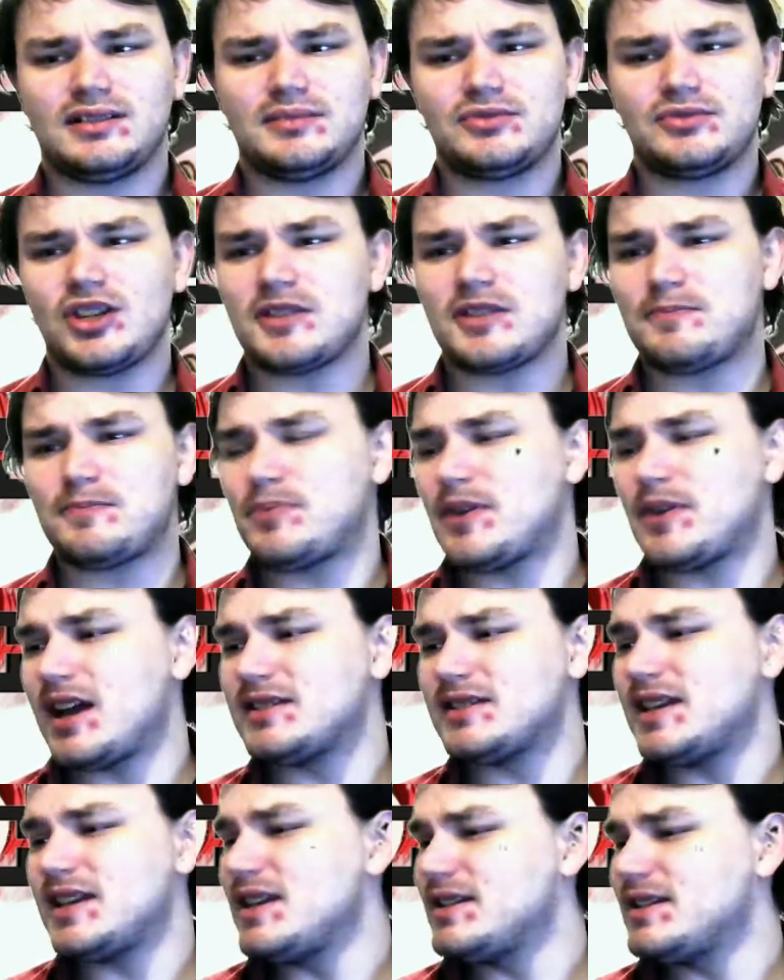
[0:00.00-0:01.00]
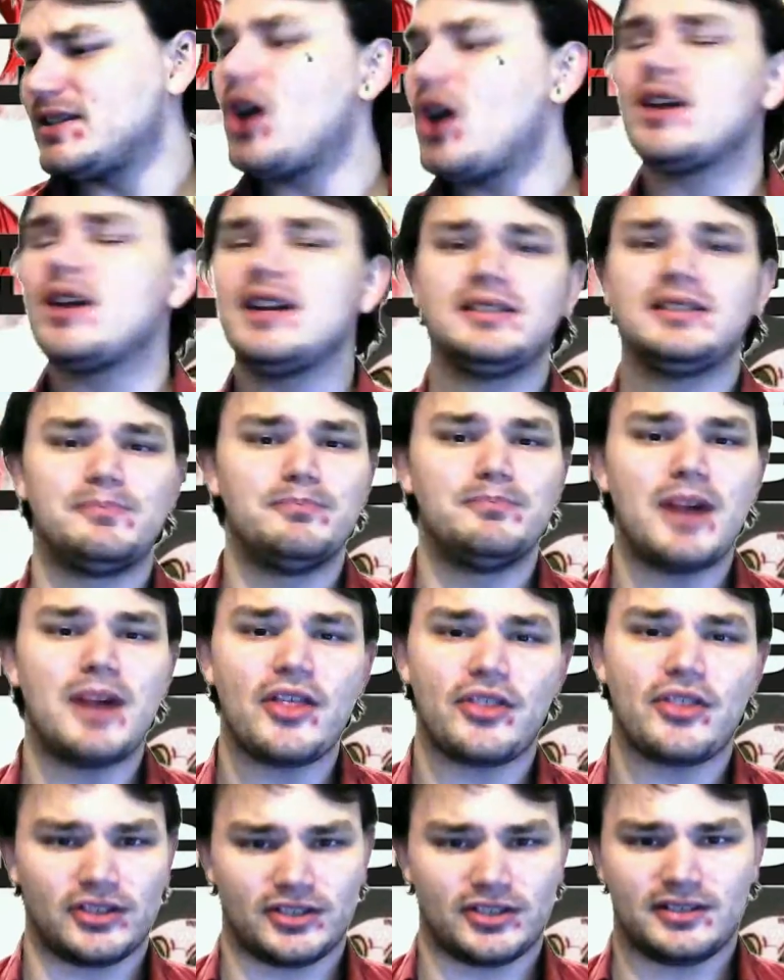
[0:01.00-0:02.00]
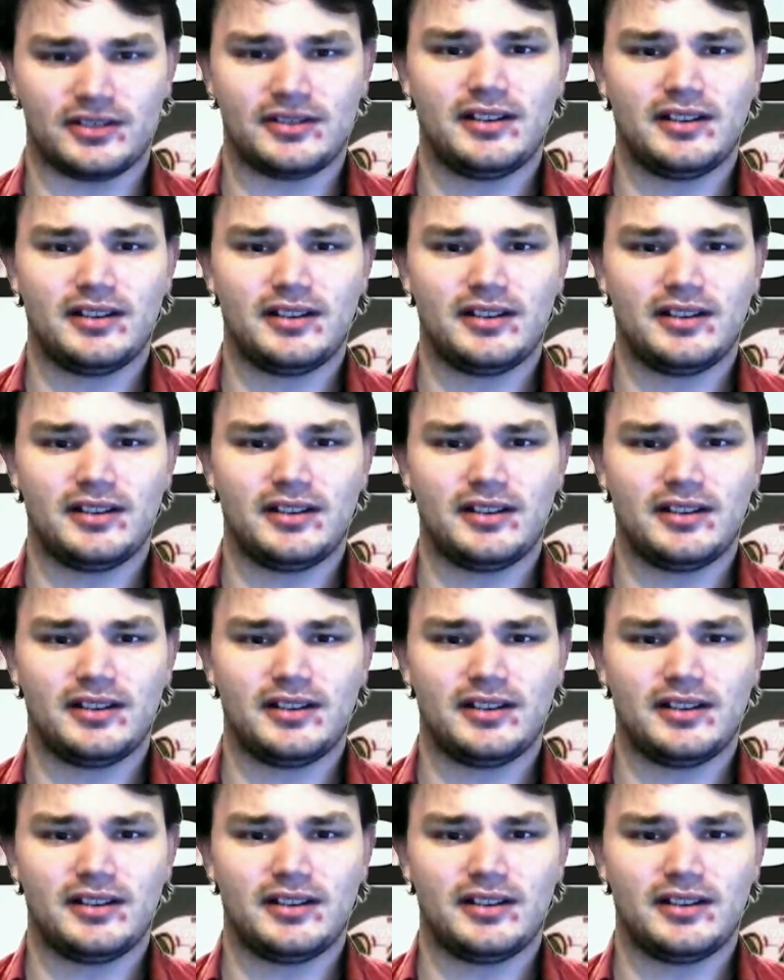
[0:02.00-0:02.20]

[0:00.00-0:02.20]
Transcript: just because he saw his mother.